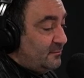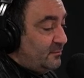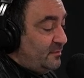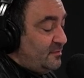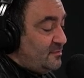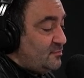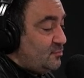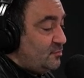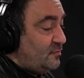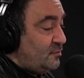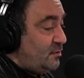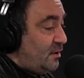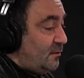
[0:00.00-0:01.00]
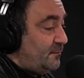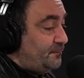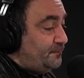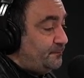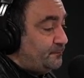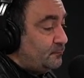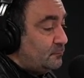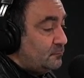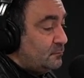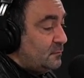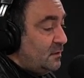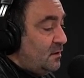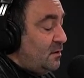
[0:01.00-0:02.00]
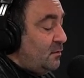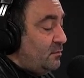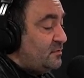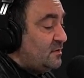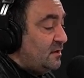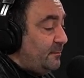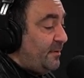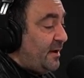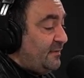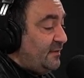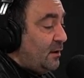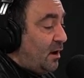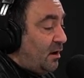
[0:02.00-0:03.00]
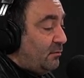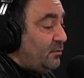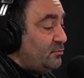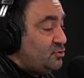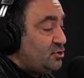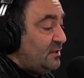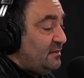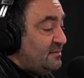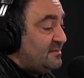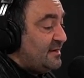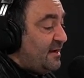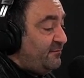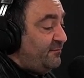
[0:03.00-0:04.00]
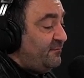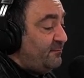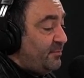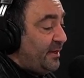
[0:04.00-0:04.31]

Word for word: Well, this is good to know. Was going to buy the ROG Zeph,